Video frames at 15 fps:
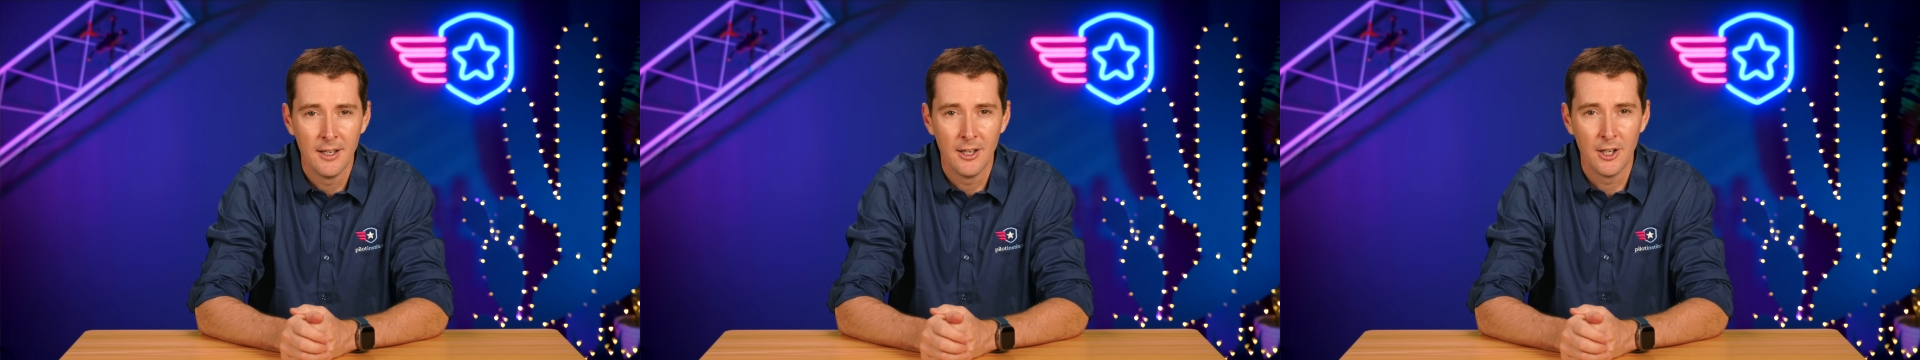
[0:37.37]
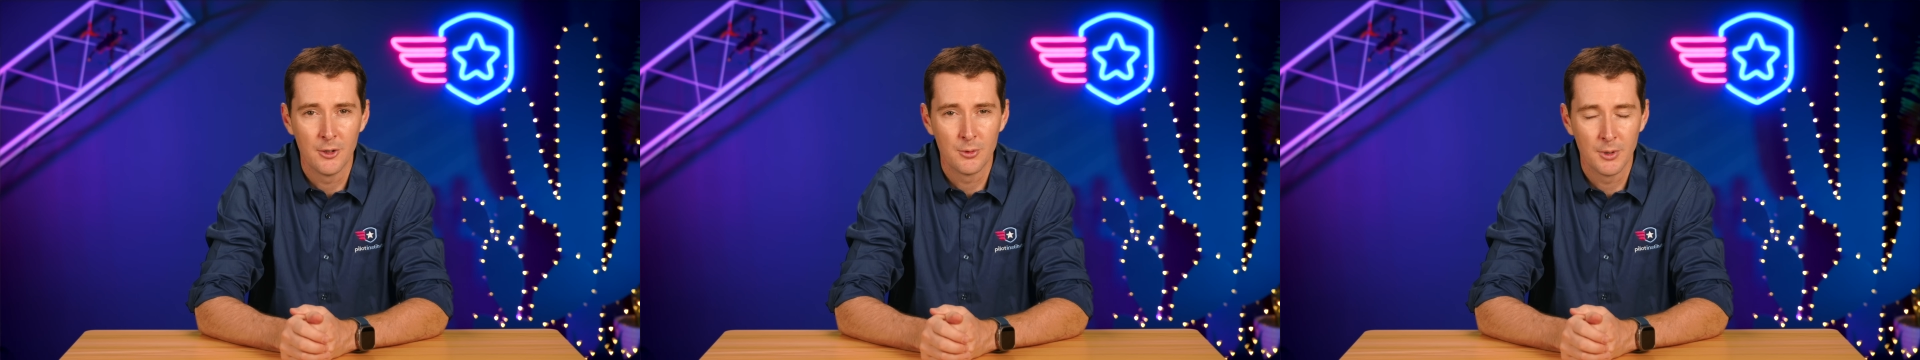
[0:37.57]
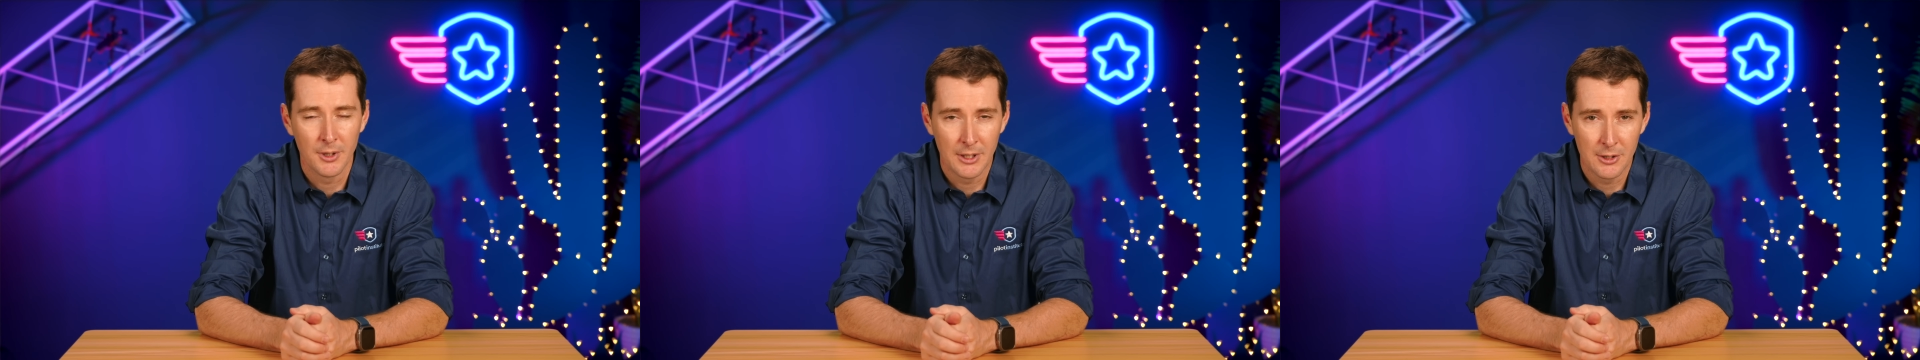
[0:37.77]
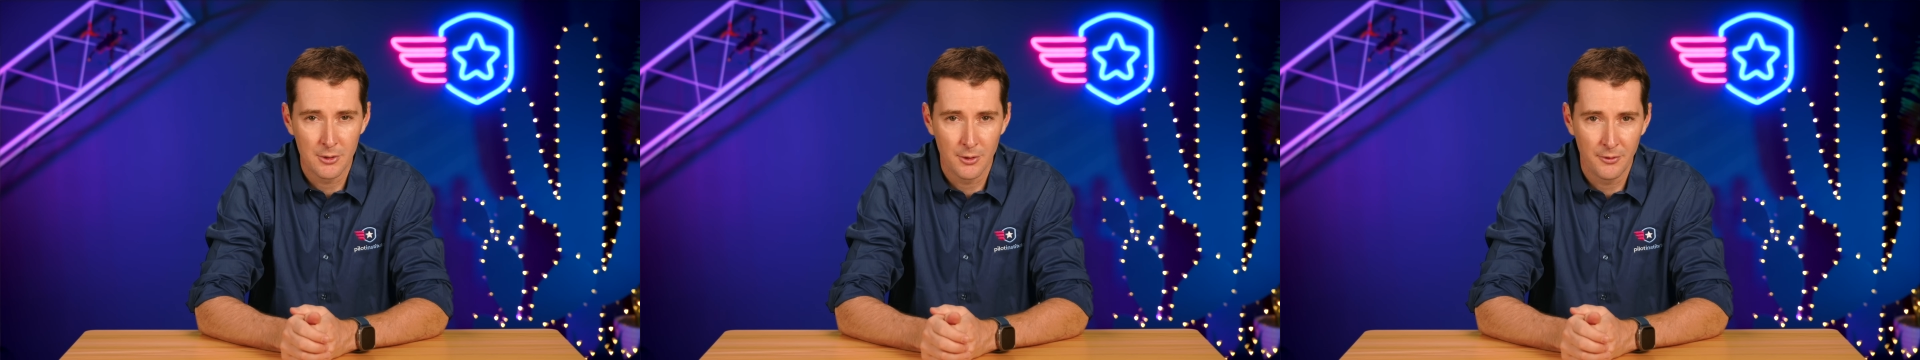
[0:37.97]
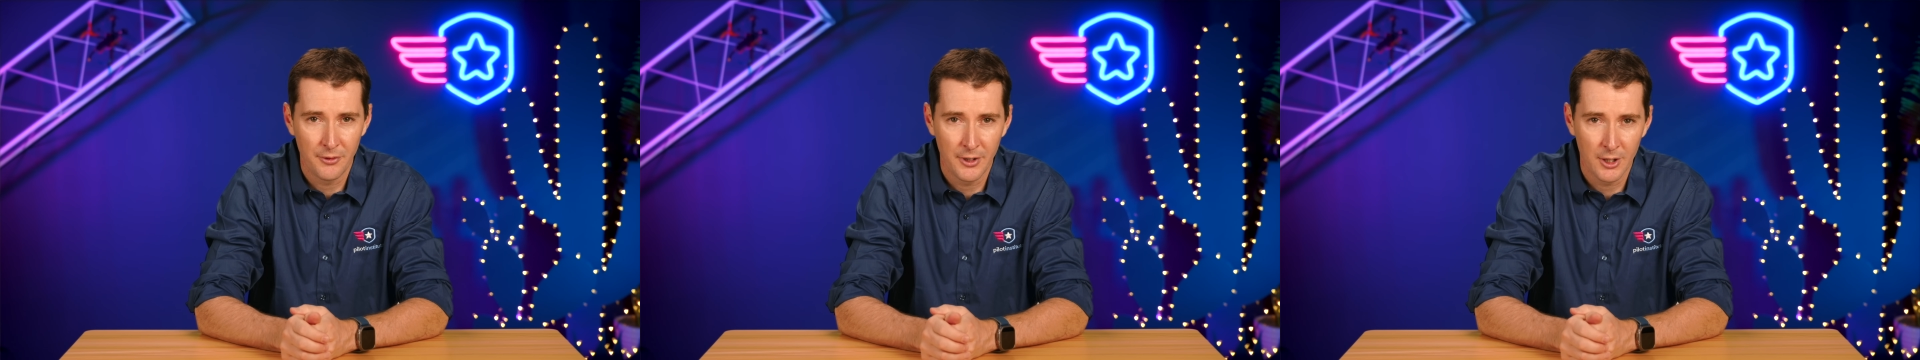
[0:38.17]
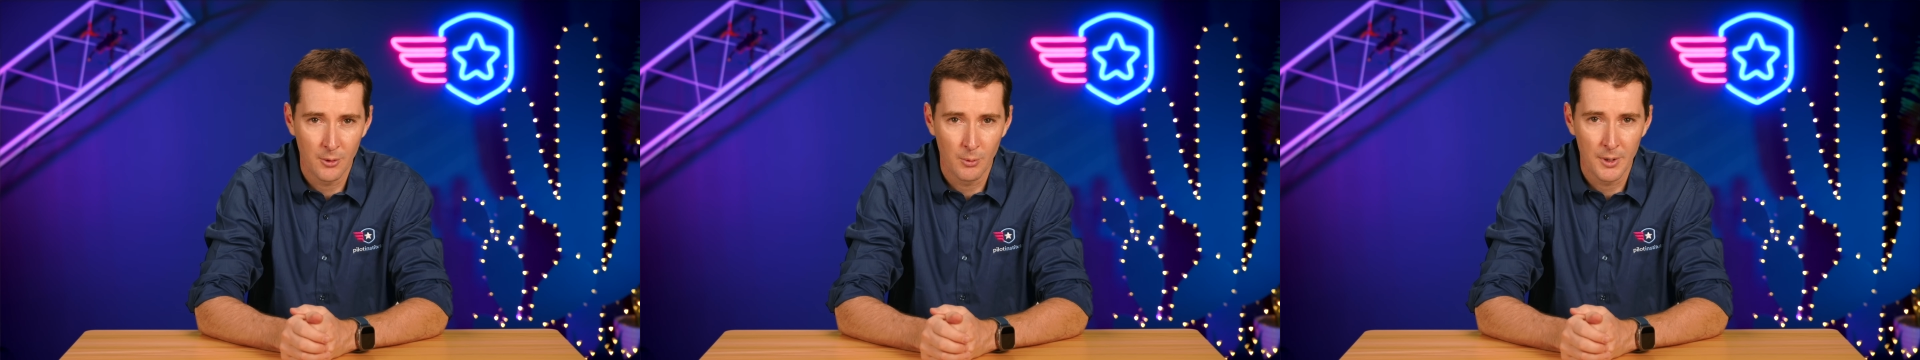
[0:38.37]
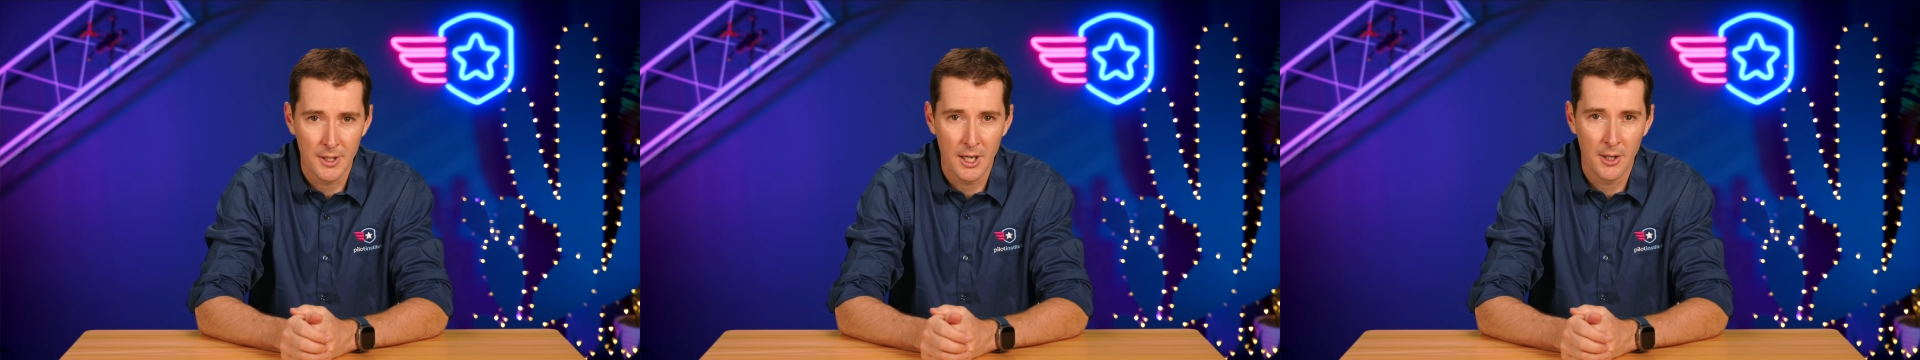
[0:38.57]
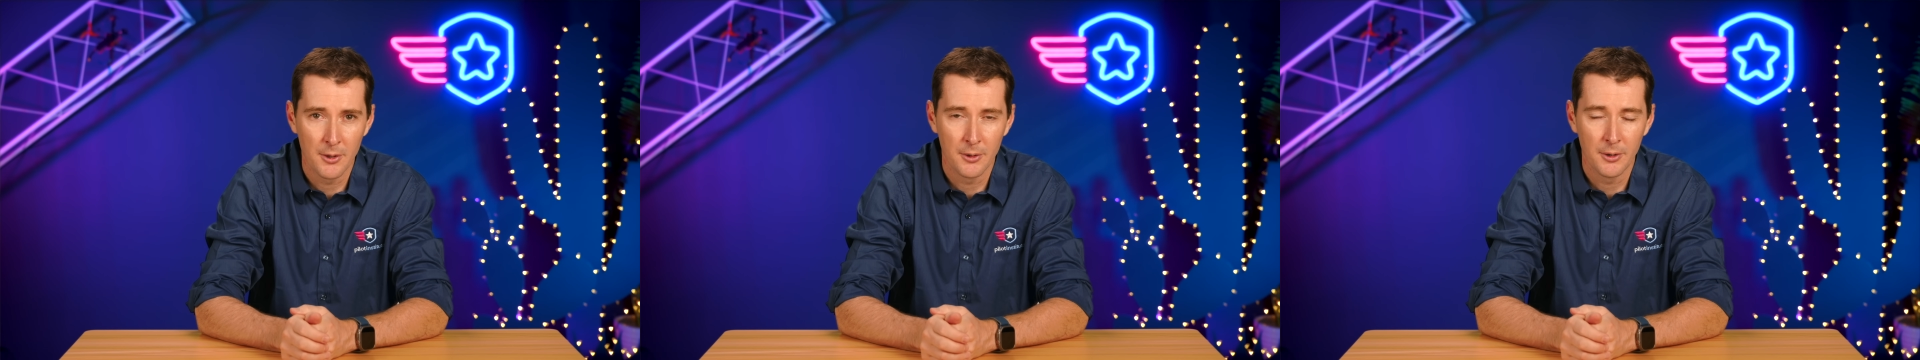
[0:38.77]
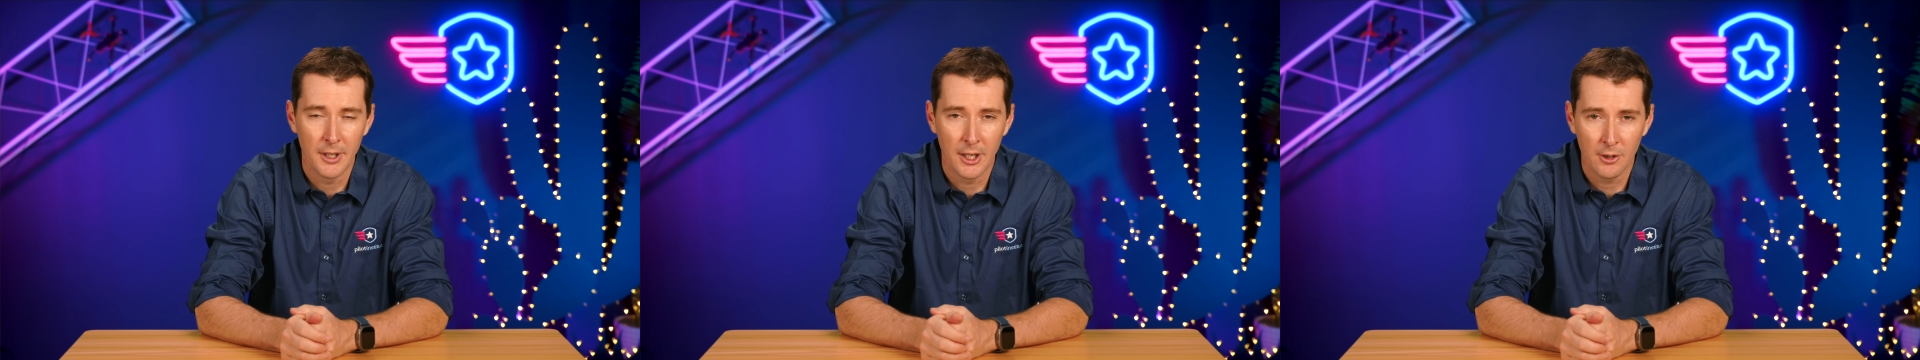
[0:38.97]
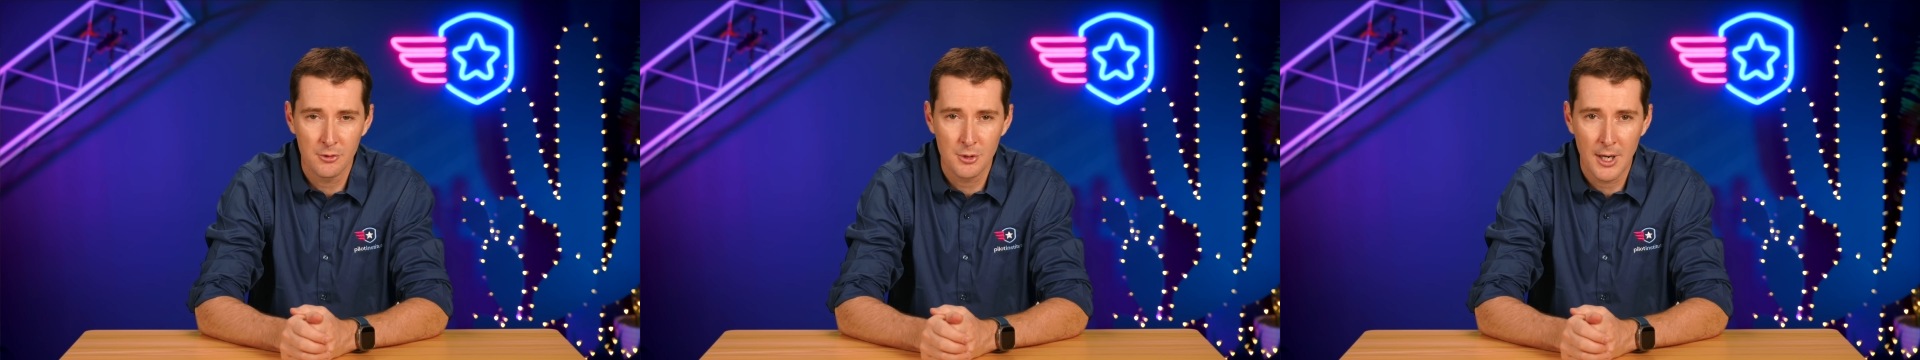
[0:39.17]
Uh, do not interfere with other
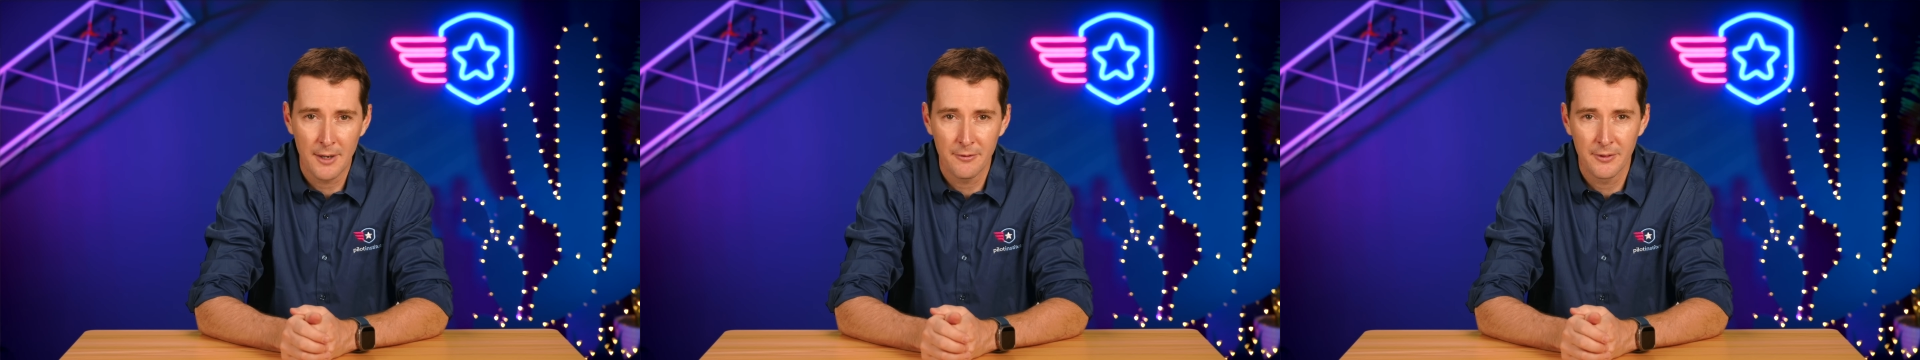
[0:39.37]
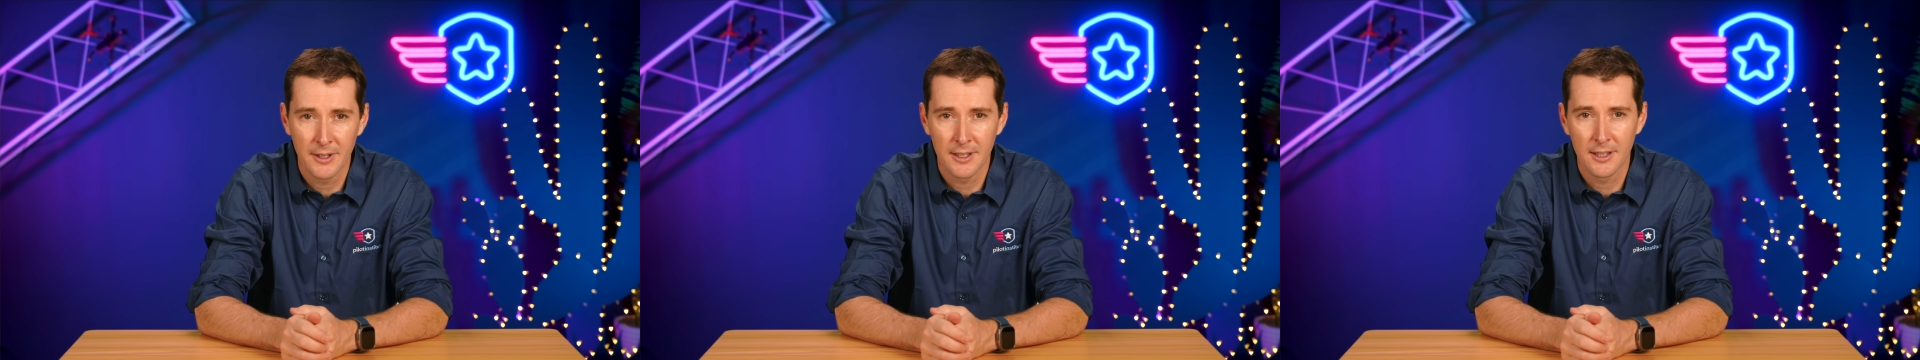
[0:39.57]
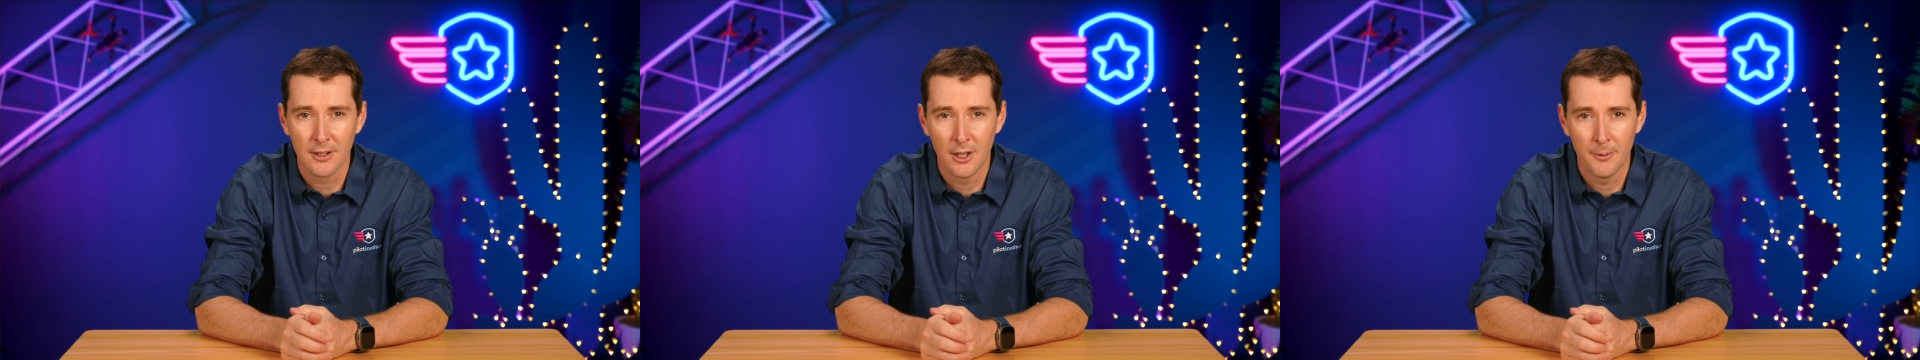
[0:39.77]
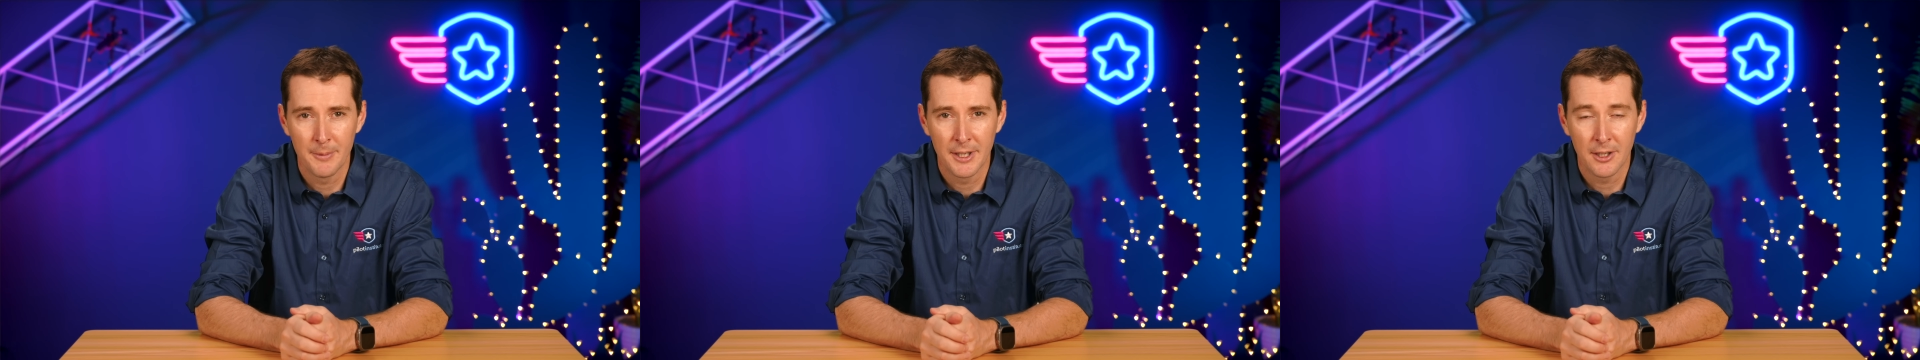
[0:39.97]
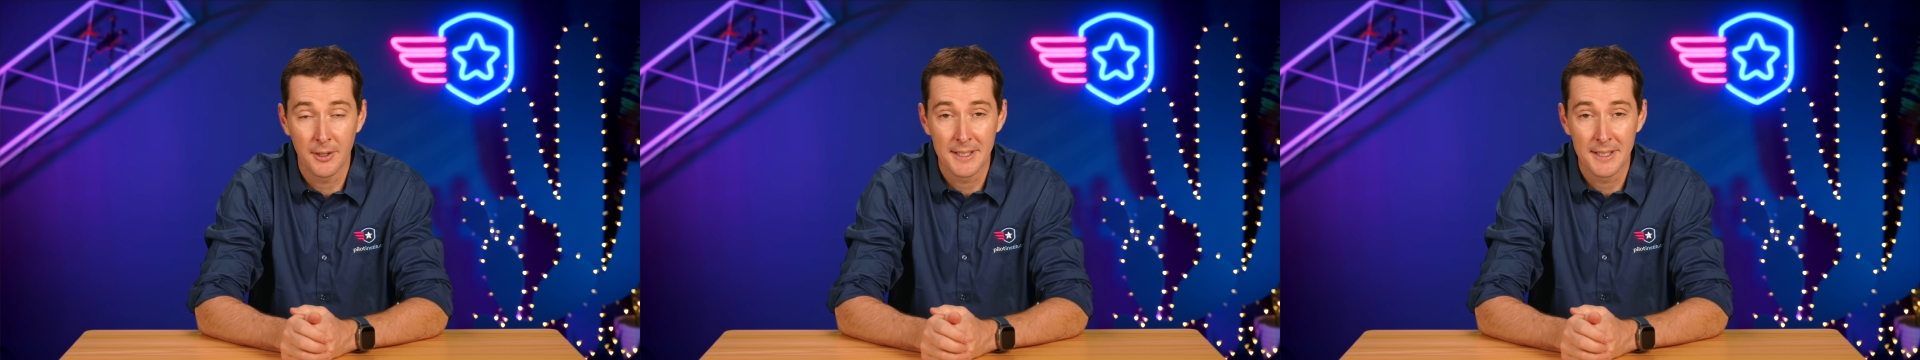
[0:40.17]
air traffic up there,